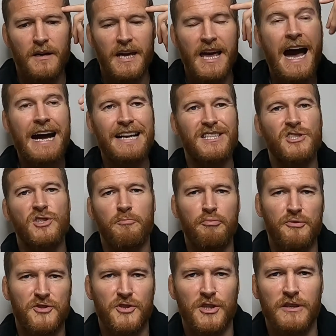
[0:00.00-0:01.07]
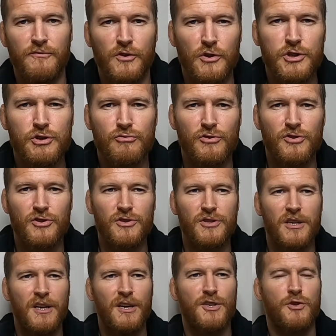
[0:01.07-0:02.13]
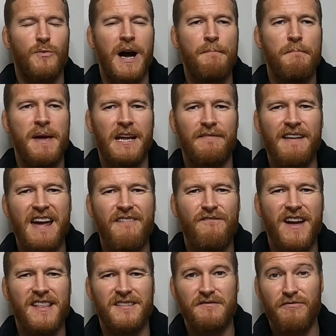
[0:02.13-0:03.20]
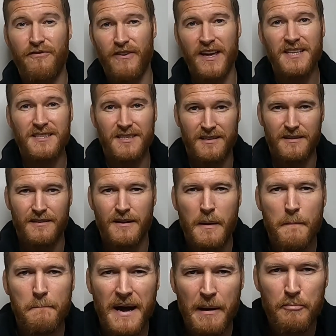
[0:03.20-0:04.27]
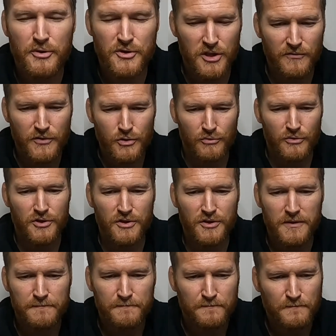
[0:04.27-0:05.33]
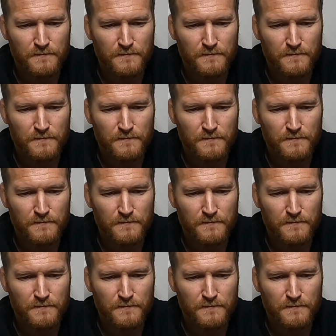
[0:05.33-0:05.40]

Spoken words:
it acts to preserve those structures. So I make that event fit my preserved structures.